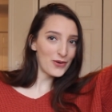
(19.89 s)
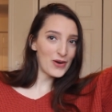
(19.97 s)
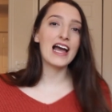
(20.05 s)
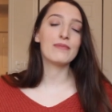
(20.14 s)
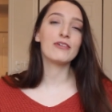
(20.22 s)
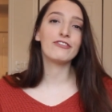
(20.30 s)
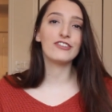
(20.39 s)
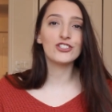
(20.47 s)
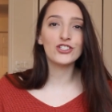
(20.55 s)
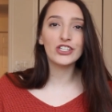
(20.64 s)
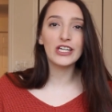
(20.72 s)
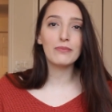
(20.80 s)
I am
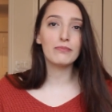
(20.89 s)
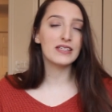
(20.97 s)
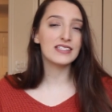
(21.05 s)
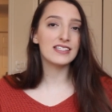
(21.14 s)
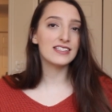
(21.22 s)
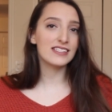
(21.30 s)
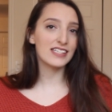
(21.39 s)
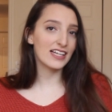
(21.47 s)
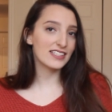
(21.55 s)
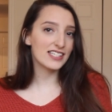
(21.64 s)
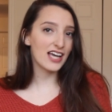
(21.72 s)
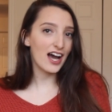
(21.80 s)
officially Missus
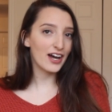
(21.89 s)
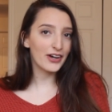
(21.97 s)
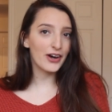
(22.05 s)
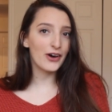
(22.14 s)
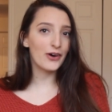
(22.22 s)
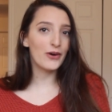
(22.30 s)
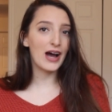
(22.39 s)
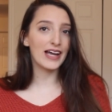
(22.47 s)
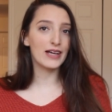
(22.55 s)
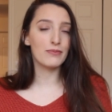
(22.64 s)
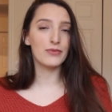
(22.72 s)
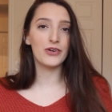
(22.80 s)
Santiago. I
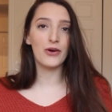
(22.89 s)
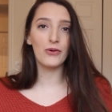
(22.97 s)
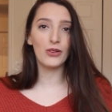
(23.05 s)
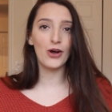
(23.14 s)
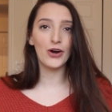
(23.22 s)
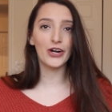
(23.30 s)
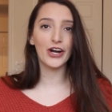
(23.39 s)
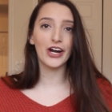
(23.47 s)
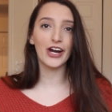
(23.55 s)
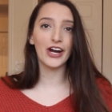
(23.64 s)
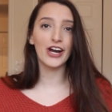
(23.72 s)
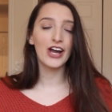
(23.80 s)
am no
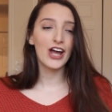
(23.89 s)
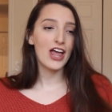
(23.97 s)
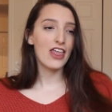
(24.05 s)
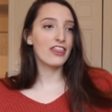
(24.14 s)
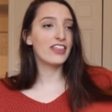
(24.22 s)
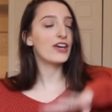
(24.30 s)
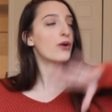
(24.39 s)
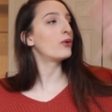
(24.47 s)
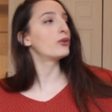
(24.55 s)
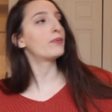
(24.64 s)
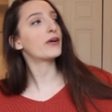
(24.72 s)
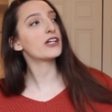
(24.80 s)
longer the
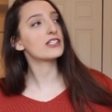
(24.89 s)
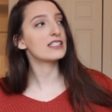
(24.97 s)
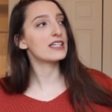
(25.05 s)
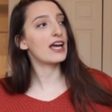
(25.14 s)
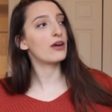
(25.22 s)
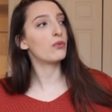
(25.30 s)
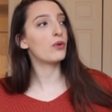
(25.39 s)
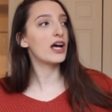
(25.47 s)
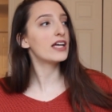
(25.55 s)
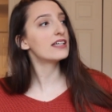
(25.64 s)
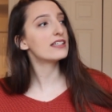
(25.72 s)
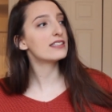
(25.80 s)
old person I
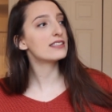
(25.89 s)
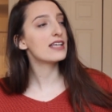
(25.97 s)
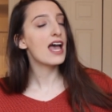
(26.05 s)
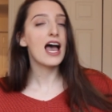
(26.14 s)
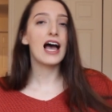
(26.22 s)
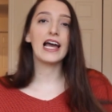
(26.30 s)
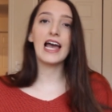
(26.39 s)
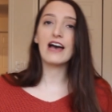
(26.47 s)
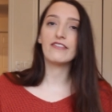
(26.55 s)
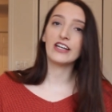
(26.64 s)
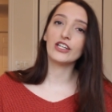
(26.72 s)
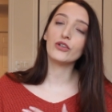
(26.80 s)
was. I
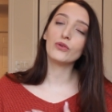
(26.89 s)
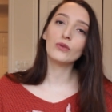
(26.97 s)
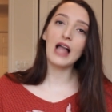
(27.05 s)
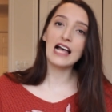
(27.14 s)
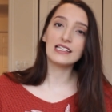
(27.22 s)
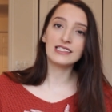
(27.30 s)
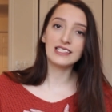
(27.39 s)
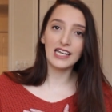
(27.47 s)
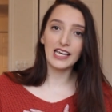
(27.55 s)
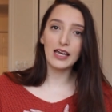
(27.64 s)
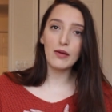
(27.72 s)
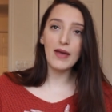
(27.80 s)
have a new last
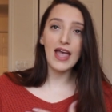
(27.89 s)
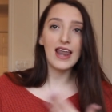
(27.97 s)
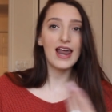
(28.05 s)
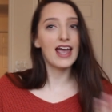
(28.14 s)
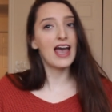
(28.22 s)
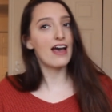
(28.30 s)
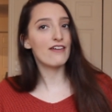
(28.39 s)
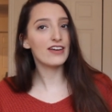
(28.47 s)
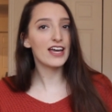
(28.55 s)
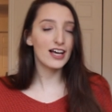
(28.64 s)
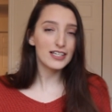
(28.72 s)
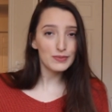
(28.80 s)
name and I have
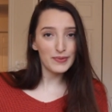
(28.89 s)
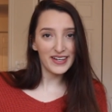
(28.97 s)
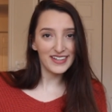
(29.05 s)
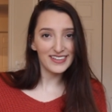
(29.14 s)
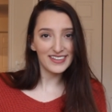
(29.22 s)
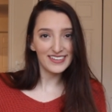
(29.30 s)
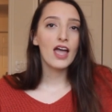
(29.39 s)
a husband.